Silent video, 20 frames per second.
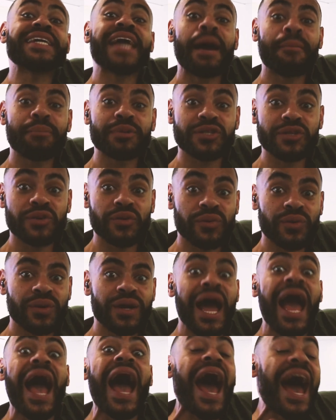Capital
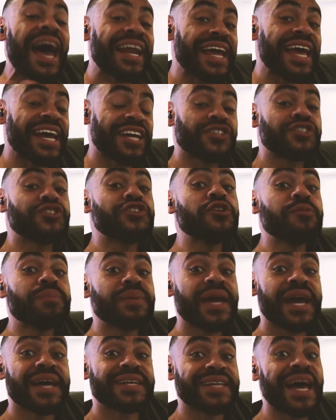and
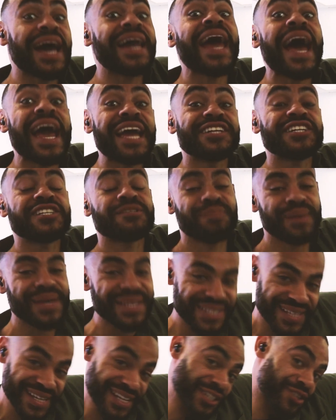ex-UBS and
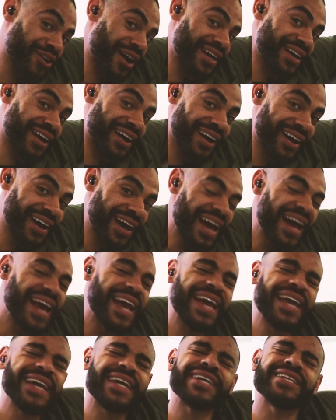HSBC trader,
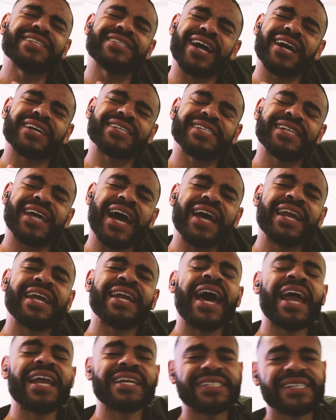he conducted an
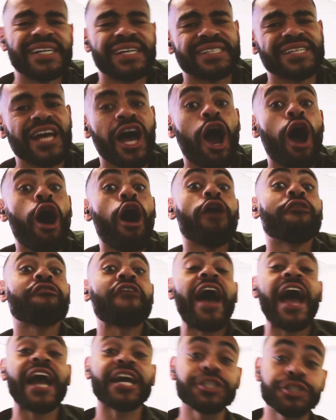analysis of
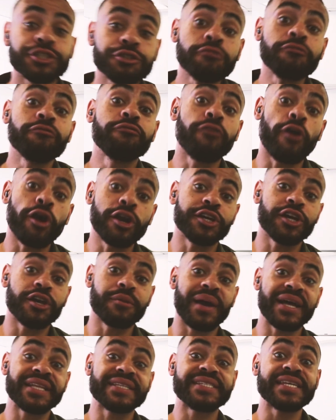actual
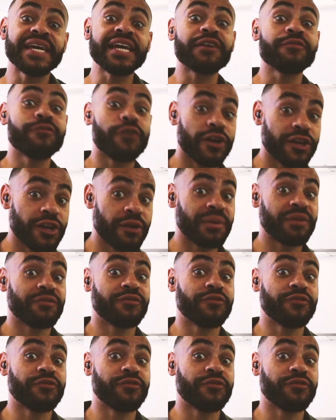volume and tick volume in